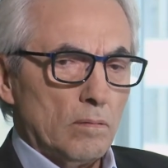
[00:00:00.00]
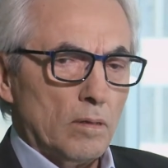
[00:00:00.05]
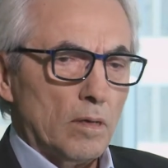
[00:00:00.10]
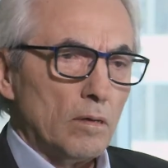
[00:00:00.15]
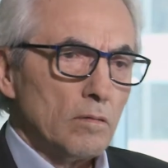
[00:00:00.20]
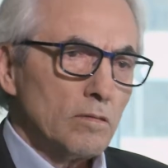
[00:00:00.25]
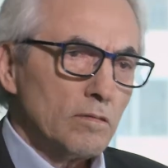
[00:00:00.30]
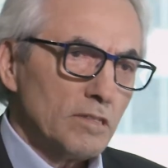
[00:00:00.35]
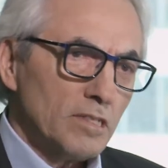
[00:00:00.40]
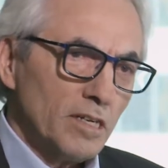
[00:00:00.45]

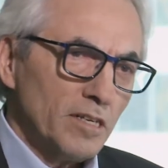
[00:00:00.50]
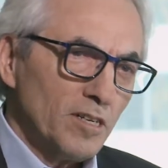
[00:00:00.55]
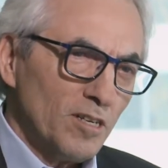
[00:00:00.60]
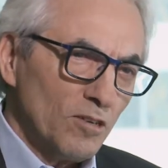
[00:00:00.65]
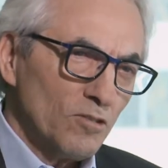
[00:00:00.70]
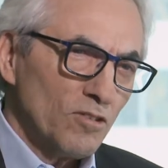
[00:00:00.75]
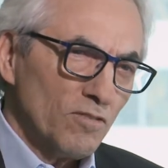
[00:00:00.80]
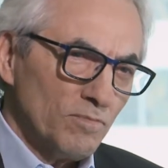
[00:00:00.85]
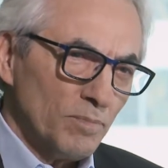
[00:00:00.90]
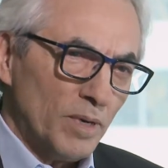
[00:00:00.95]
out of sight,
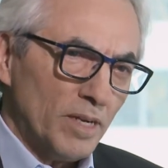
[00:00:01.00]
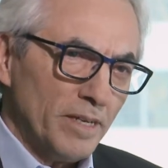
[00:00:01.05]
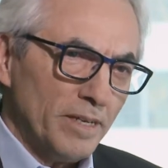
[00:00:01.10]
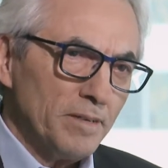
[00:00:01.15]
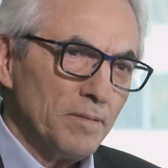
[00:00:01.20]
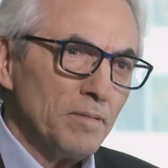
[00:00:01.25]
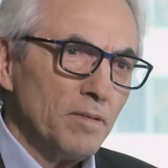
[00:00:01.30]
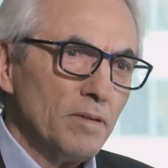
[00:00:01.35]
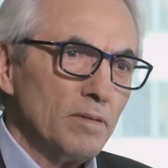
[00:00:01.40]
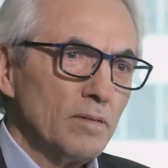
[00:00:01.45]
out of
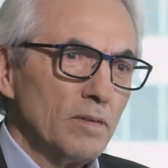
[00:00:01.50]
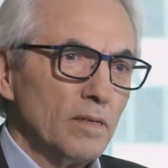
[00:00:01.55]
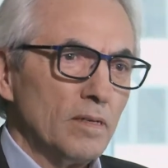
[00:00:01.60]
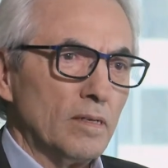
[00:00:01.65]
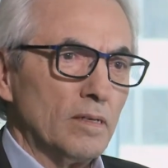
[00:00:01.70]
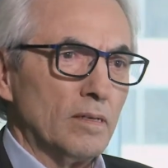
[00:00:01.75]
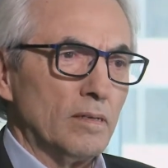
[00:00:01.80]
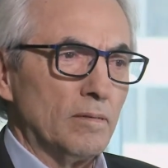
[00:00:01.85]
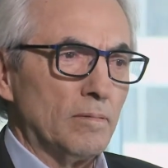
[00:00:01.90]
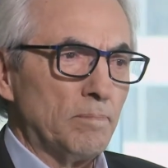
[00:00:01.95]
mind.
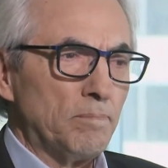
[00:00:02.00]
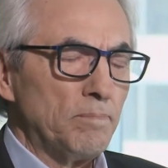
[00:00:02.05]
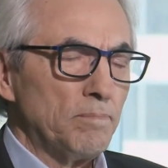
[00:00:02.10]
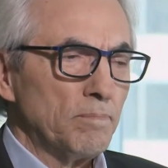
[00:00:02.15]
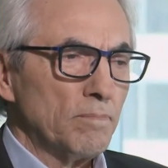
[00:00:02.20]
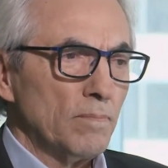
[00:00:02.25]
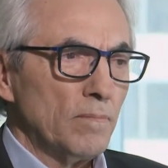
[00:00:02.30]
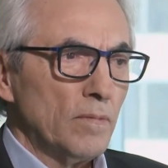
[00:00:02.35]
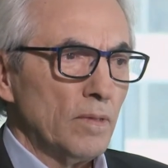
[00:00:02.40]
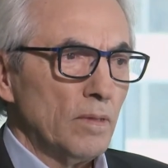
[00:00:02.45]
Um,
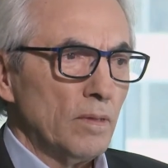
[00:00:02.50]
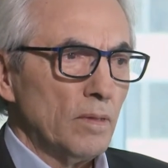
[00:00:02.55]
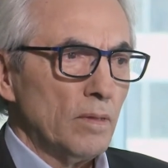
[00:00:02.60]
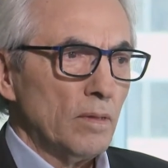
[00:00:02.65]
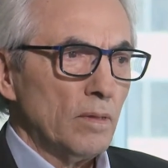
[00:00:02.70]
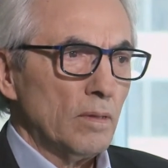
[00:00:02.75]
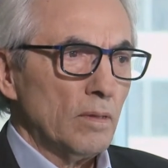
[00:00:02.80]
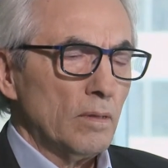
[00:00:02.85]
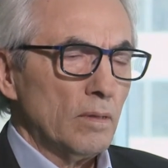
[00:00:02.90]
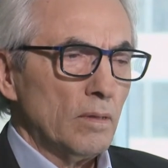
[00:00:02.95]

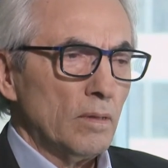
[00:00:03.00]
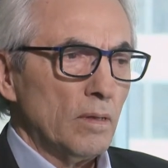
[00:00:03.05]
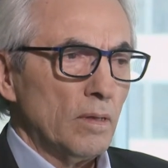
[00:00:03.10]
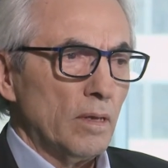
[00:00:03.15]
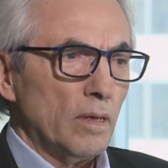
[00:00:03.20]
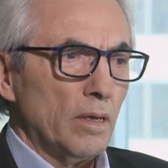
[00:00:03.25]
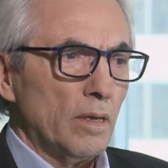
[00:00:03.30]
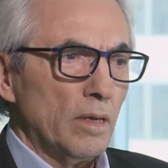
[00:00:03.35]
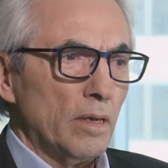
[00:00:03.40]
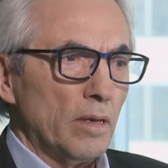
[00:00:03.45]

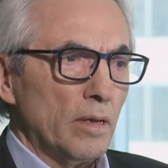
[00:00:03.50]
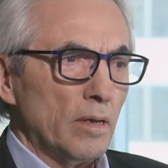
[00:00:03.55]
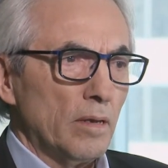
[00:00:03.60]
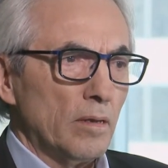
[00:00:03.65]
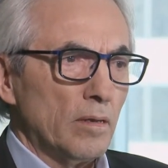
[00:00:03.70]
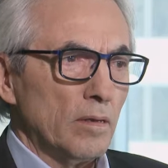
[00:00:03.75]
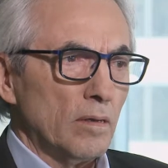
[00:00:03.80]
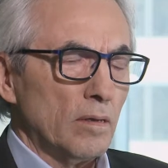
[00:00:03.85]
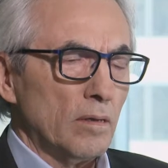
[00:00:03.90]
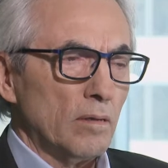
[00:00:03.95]

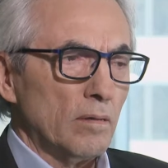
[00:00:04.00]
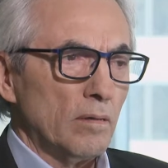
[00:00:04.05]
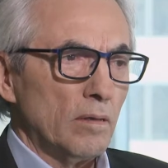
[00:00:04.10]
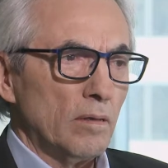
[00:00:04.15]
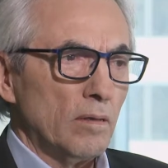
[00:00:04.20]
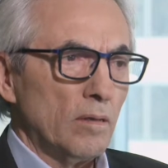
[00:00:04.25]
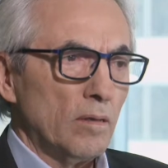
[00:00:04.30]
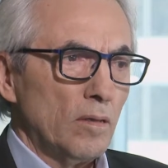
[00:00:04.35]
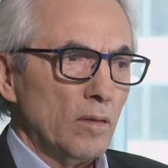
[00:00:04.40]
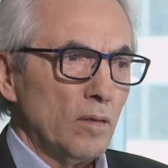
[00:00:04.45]
and uh,
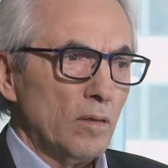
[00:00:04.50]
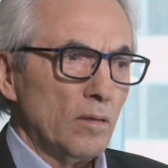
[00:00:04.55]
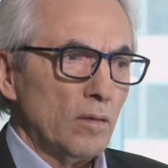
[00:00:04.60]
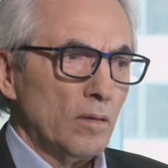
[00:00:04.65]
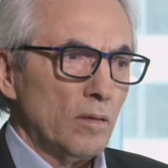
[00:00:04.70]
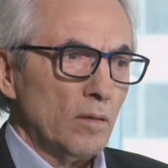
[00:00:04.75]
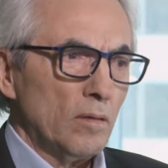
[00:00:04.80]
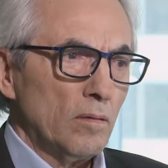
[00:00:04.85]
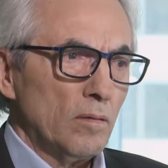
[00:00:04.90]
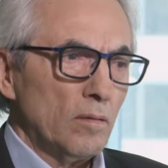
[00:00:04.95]

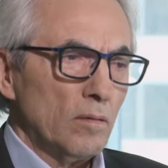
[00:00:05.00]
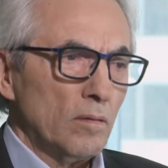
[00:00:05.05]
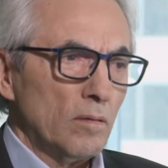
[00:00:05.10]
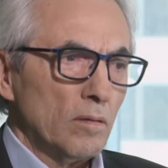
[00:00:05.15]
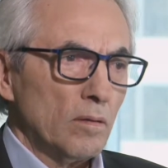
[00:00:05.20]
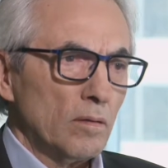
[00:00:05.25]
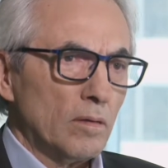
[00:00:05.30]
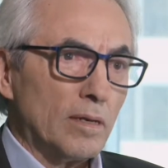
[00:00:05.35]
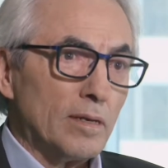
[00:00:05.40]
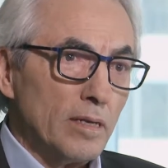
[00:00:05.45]

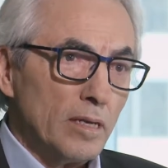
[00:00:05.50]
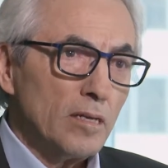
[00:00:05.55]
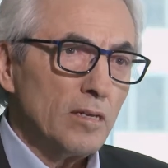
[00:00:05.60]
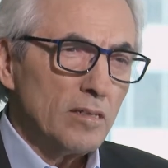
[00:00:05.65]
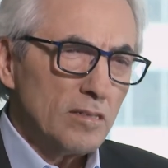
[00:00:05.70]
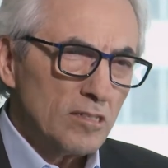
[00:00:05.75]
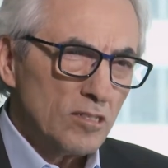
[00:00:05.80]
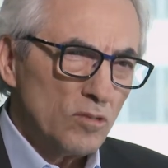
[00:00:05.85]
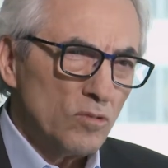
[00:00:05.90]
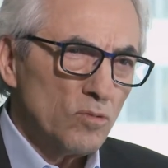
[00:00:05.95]

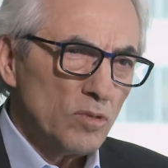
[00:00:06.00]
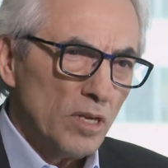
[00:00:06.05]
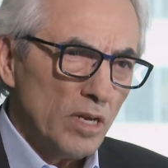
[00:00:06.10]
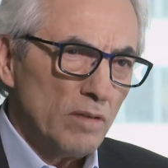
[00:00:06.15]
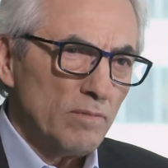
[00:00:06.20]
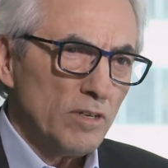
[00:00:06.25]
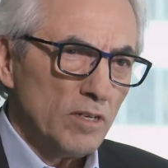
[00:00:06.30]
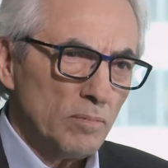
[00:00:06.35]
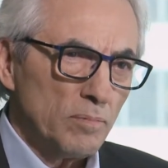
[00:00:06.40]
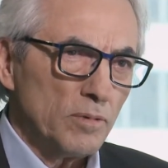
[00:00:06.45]
Canadians don't
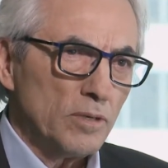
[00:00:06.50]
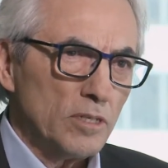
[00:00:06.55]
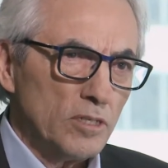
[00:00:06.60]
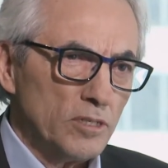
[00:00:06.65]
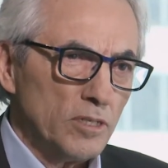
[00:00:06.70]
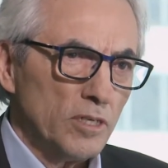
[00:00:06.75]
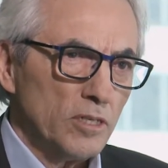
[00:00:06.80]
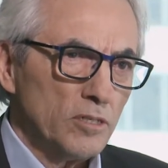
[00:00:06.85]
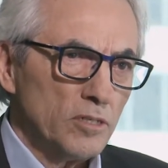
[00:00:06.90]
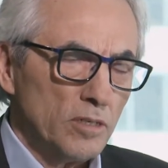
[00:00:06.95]
have an
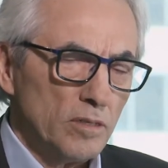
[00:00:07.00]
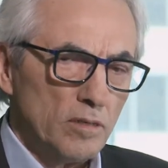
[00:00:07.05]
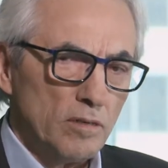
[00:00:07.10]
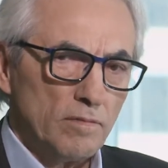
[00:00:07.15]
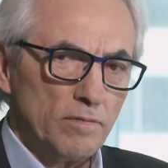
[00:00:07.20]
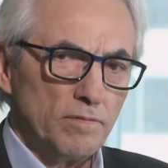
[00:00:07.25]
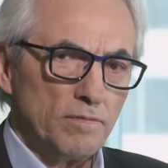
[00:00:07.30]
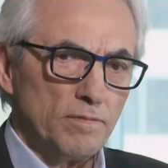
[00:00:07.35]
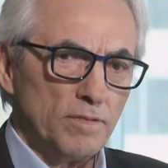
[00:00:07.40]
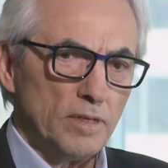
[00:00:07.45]
appreciation
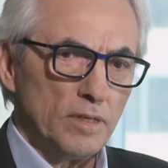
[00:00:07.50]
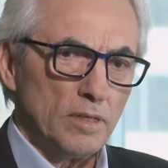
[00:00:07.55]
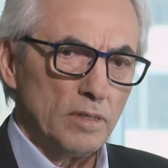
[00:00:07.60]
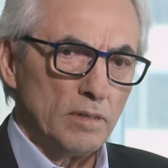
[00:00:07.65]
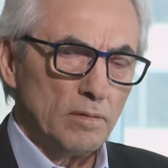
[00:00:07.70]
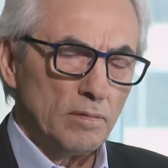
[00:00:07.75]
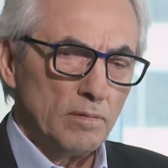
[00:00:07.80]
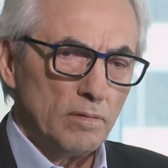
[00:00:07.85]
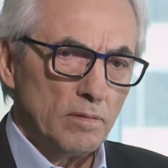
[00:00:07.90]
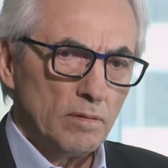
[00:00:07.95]
of
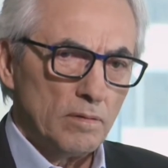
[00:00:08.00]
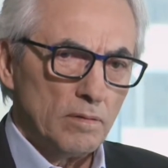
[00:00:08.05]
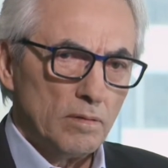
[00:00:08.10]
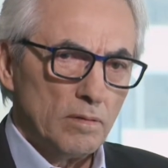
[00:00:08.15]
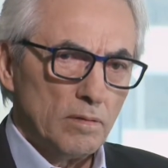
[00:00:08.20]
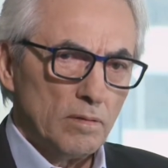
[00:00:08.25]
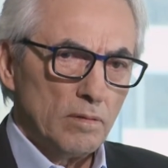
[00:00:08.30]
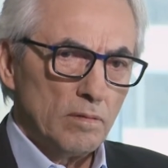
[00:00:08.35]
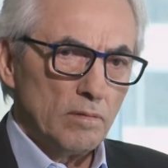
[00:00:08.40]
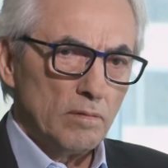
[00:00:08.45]
uh,
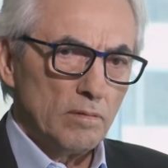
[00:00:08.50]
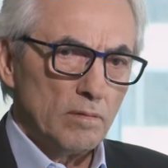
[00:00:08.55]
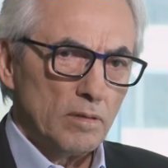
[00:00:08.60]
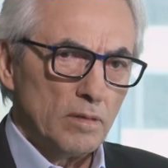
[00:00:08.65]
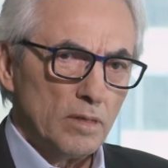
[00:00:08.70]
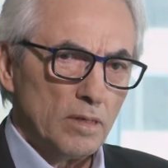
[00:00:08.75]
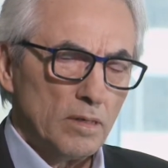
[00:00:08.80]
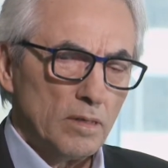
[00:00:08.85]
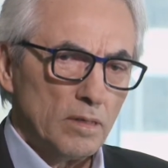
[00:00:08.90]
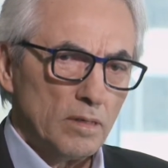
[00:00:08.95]

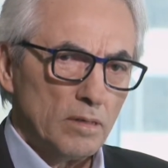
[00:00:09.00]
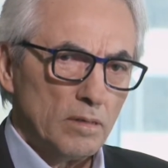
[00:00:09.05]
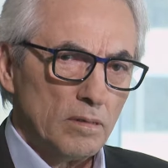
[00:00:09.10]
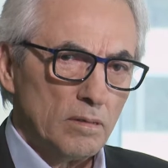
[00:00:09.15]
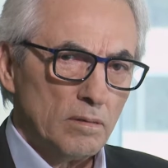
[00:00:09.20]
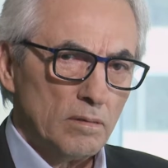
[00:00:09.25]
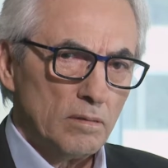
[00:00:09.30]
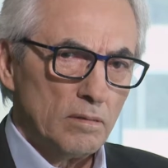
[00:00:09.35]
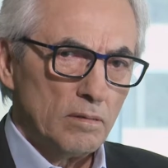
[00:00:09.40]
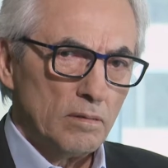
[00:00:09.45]
the, uh,
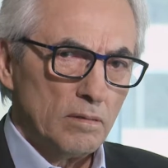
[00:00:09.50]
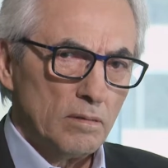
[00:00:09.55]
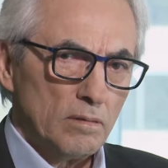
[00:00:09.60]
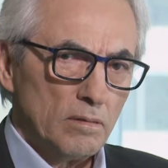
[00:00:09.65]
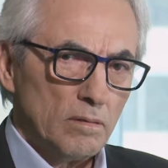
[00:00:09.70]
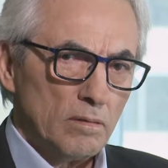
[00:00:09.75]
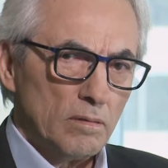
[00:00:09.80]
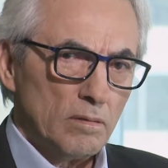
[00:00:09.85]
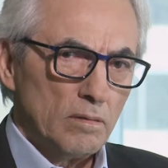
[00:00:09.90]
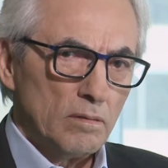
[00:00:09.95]

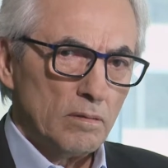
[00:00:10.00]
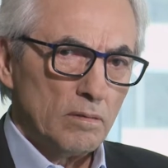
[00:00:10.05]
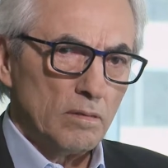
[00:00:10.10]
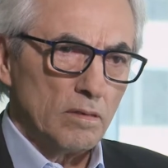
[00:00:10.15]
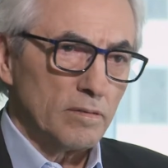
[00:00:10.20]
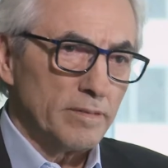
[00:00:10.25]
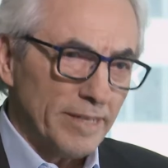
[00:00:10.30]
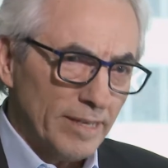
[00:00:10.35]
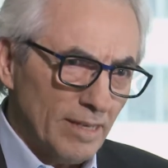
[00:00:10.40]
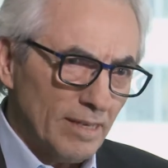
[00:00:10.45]

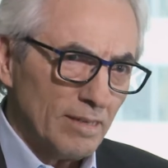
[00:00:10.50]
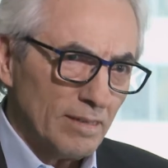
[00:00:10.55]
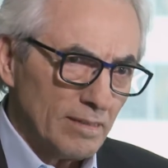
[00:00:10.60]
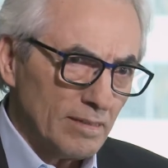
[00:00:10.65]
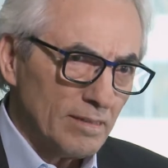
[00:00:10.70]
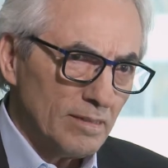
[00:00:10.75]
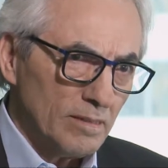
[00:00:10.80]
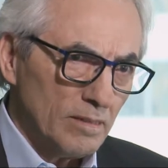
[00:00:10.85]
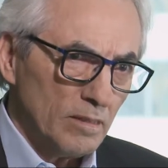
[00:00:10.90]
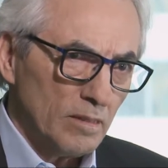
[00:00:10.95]
the
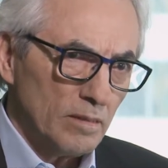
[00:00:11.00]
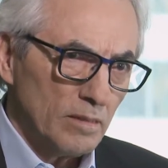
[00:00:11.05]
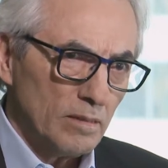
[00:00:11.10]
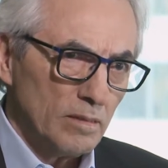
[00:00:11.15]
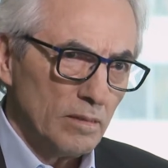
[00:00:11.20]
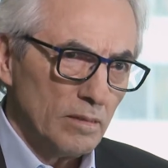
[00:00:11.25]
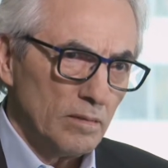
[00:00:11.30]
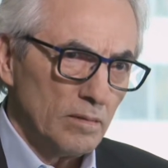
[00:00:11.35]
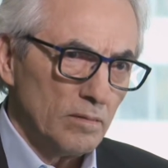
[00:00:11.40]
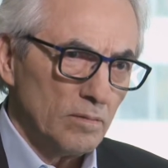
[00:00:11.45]
talent
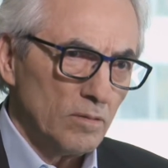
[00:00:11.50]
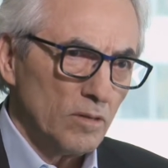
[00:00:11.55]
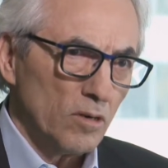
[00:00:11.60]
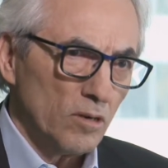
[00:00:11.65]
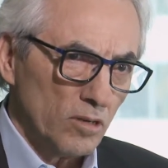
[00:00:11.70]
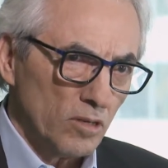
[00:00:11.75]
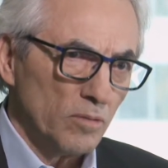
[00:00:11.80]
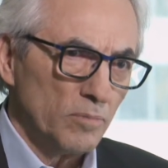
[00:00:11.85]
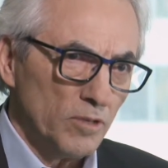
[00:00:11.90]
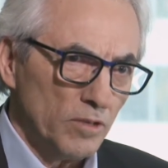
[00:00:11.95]
in uh,
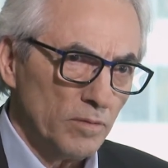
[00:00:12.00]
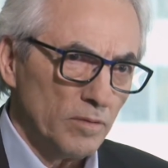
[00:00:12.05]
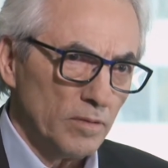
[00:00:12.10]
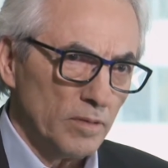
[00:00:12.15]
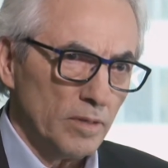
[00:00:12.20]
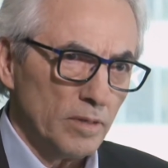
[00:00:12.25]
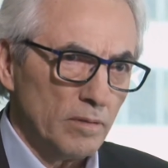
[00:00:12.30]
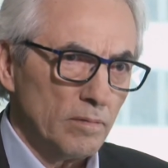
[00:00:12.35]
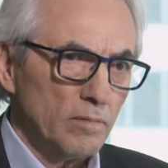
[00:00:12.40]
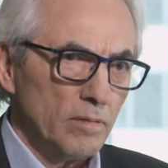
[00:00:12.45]
our
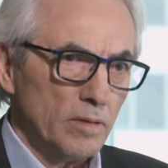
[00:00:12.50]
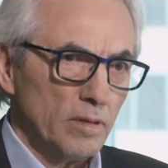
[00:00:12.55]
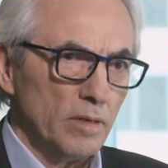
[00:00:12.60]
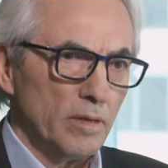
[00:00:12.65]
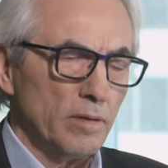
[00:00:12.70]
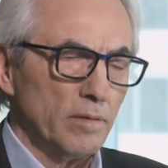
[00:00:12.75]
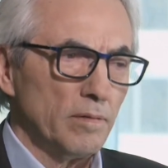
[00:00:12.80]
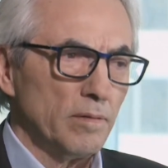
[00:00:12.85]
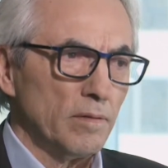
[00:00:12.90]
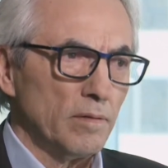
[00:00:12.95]
community
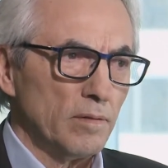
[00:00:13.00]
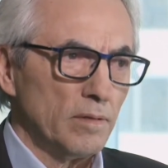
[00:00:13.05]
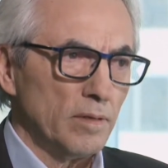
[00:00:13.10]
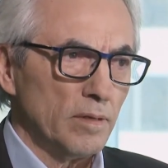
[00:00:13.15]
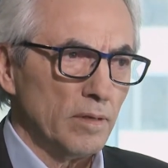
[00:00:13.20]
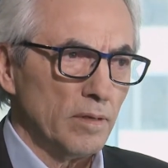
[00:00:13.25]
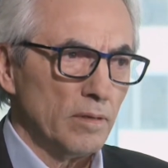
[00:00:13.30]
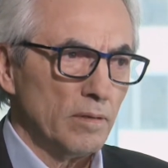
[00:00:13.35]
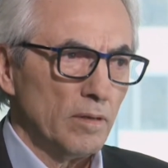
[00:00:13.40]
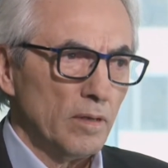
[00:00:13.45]
and
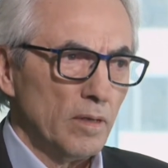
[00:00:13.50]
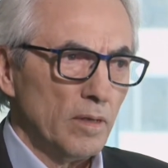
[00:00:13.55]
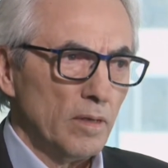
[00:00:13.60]
uh,